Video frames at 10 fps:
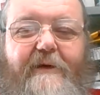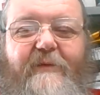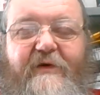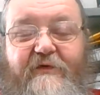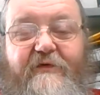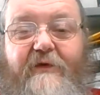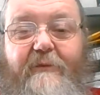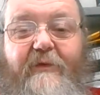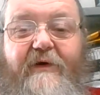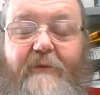Because as I say,
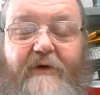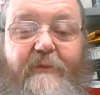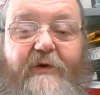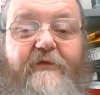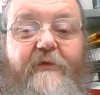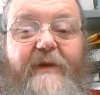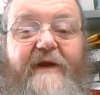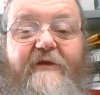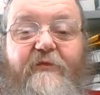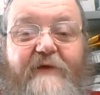my personal
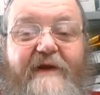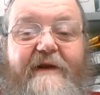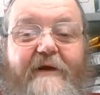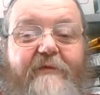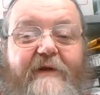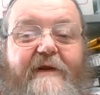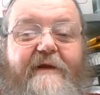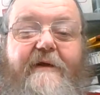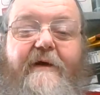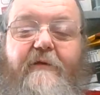bank is really lovely
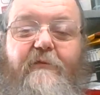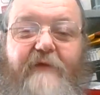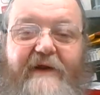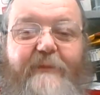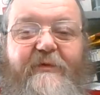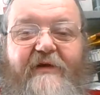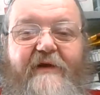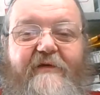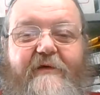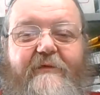and really
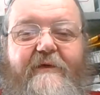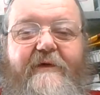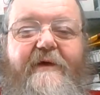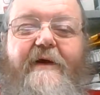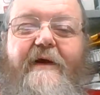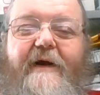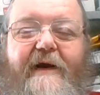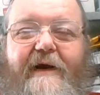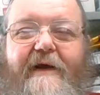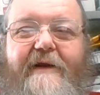protective,
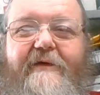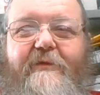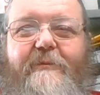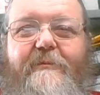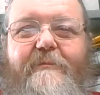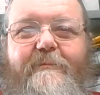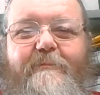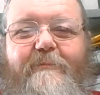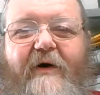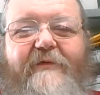and
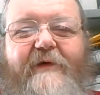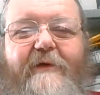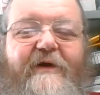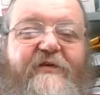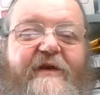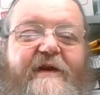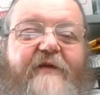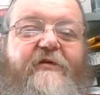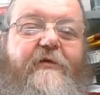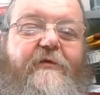I feel like a
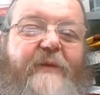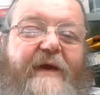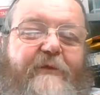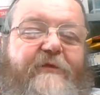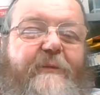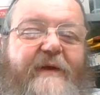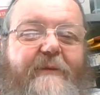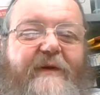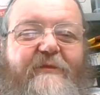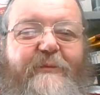teenager whose parents are being
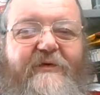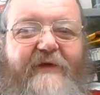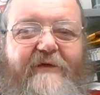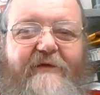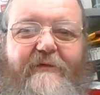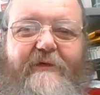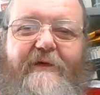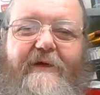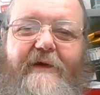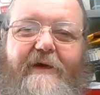a bit protective
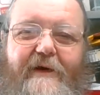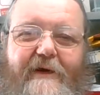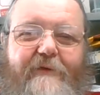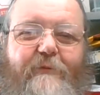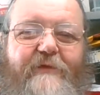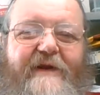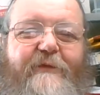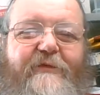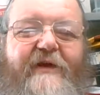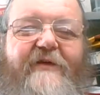and really
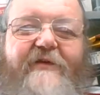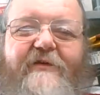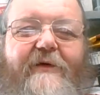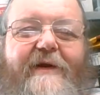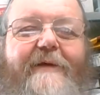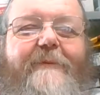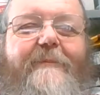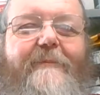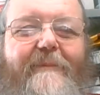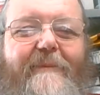resents it slightly,
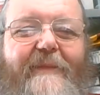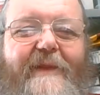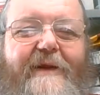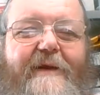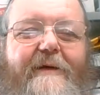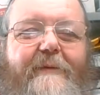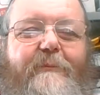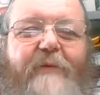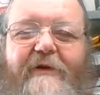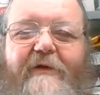
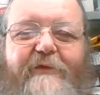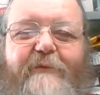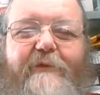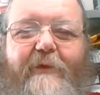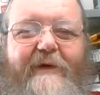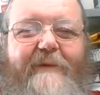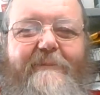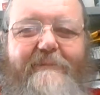but loves them for it.